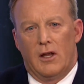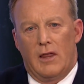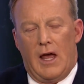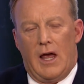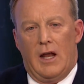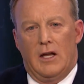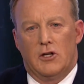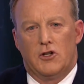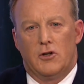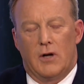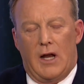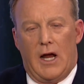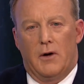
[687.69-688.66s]
that
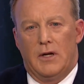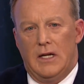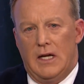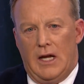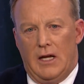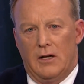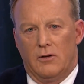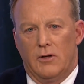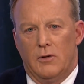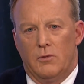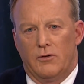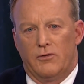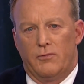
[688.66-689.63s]
issue and how he handled
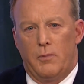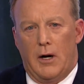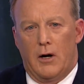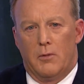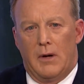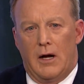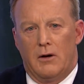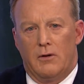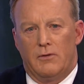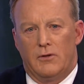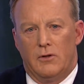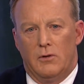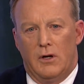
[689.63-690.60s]
it was
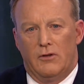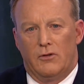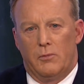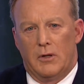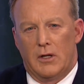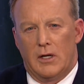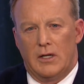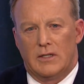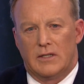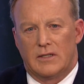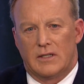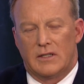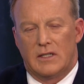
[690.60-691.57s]
paramount to his ability
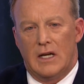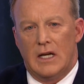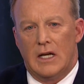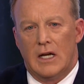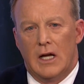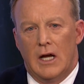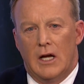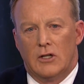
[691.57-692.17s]
to succeed.